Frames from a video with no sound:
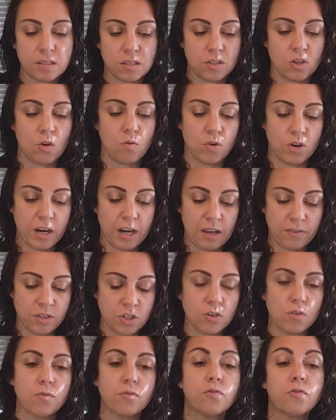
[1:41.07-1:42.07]
So we're gonna have to
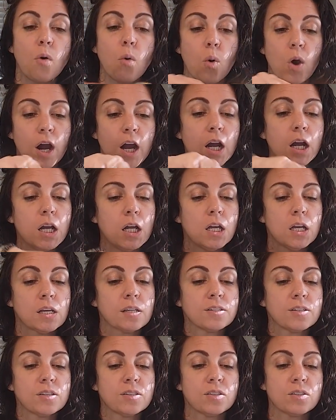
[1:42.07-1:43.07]
do 4,
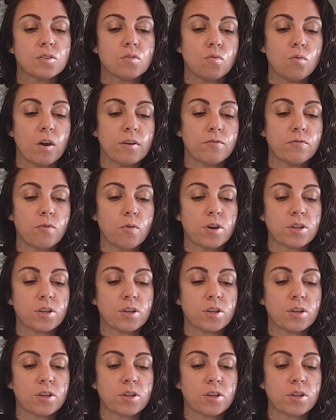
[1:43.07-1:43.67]
because this is a 1/4